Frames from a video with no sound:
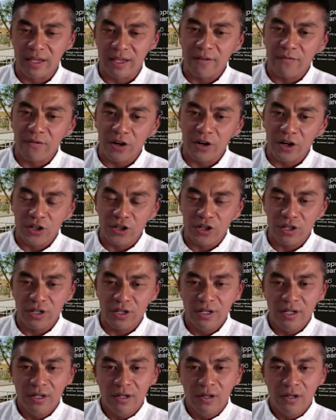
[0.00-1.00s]
leverage
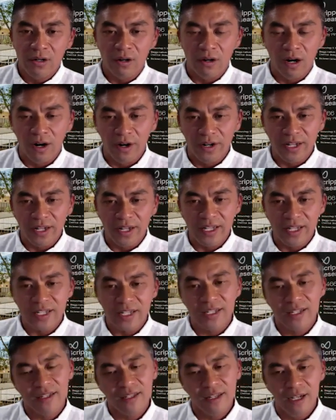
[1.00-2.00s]
or
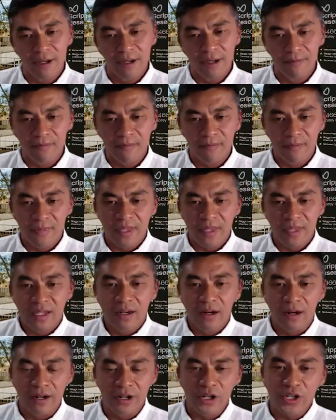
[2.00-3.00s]
harness um,
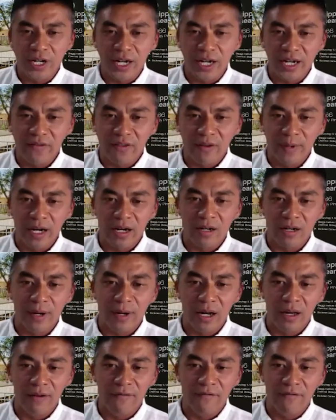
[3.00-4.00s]
our understanding of the
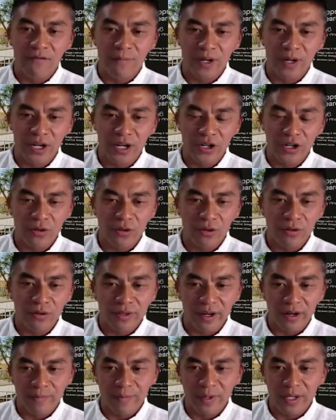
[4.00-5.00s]
microbiome for potential
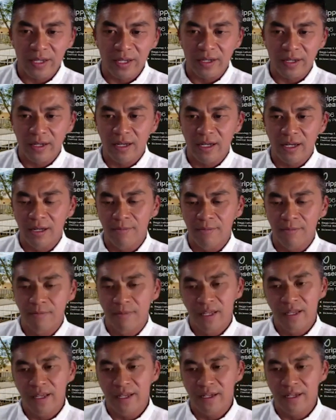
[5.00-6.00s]
therapy um,
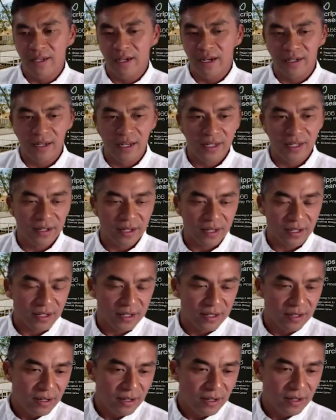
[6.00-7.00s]
and
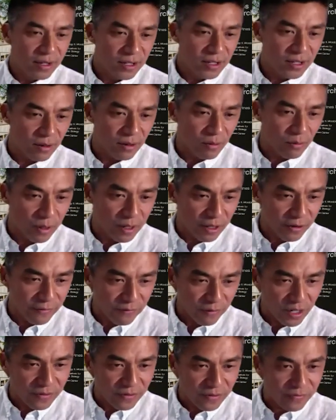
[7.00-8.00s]
diagnostics. So one of the
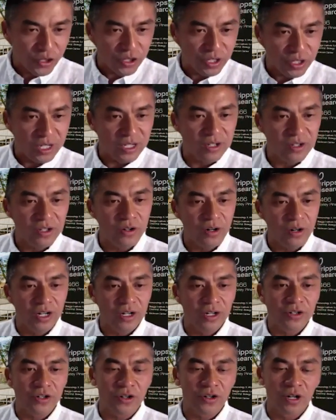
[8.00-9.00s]
first features is trying
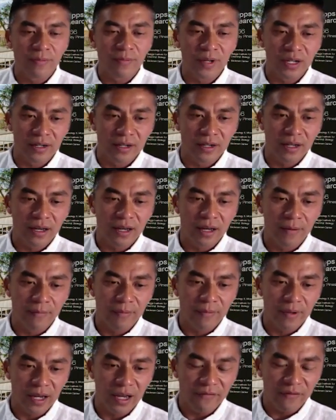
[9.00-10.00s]
to determine
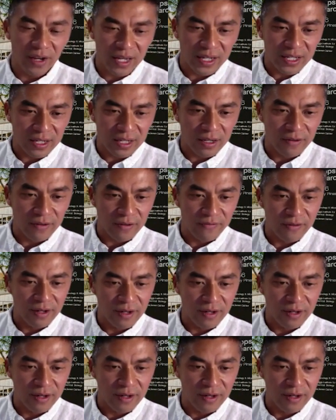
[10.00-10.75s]
um, efficacy of,